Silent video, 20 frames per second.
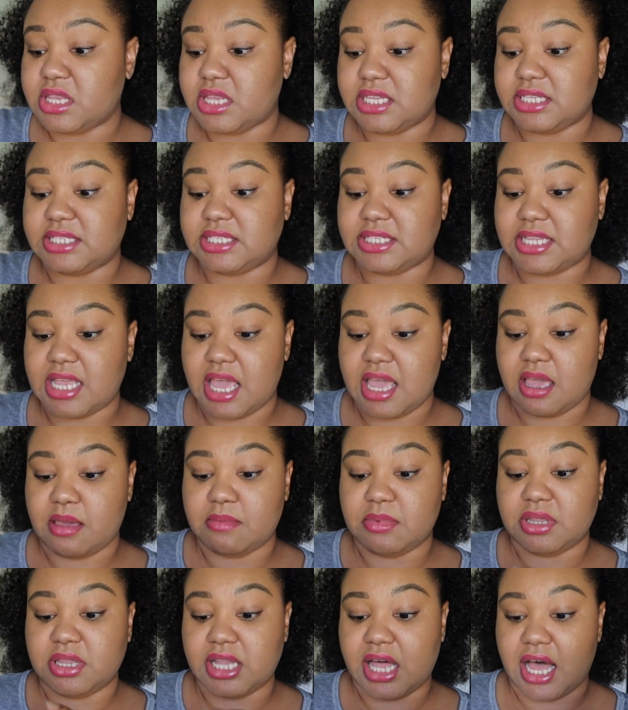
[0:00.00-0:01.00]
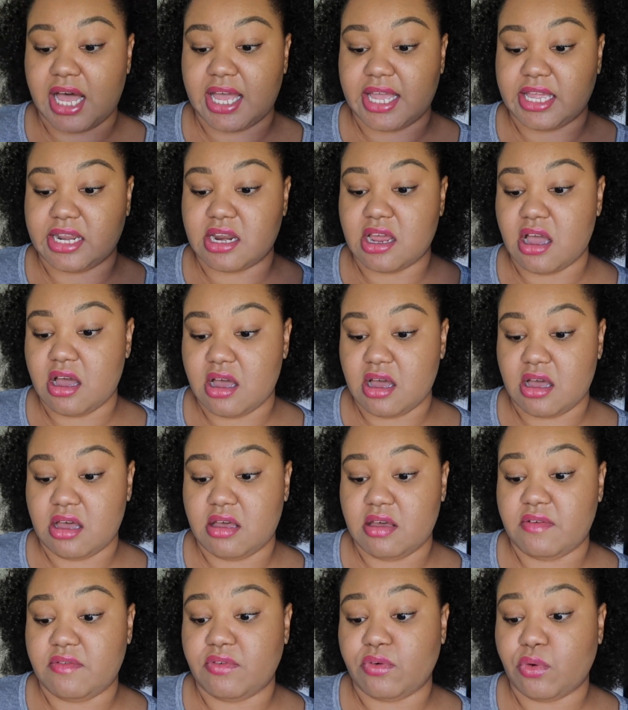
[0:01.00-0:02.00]
the same line
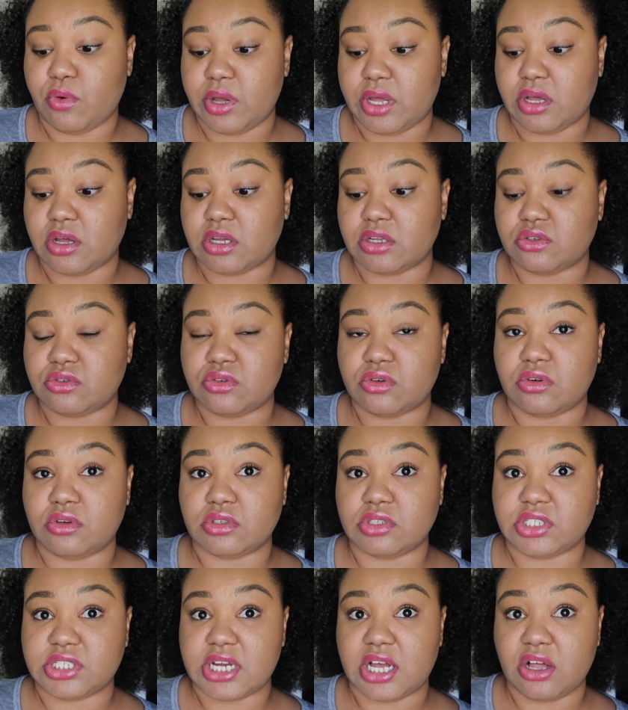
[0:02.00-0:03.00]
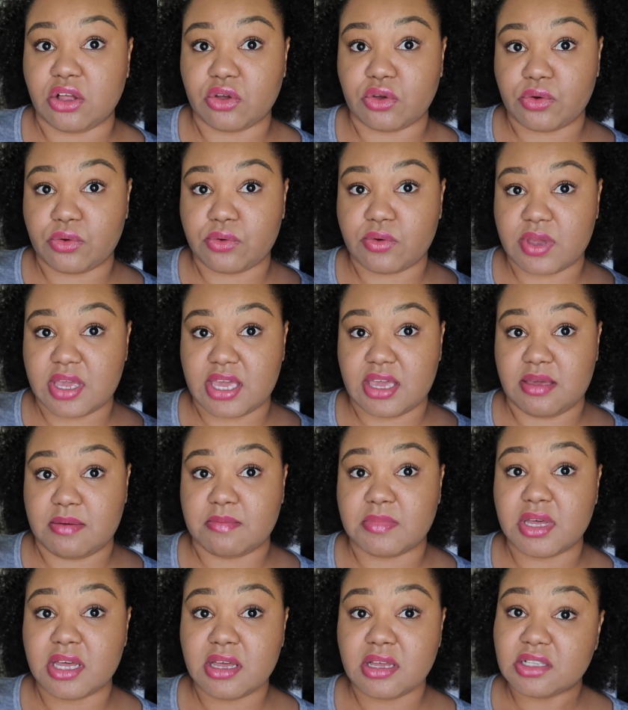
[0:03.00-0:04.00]
of oil control gel
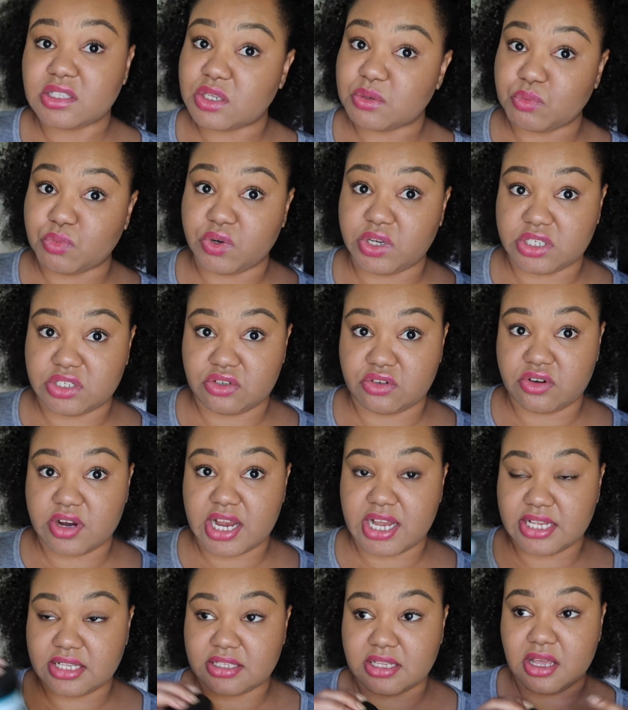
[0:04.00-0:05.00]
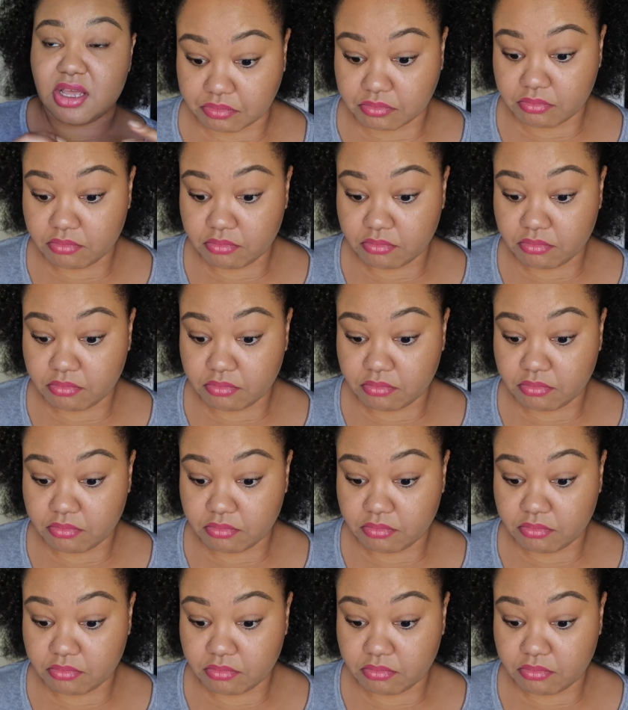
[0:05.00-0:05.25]
cream to moisturize.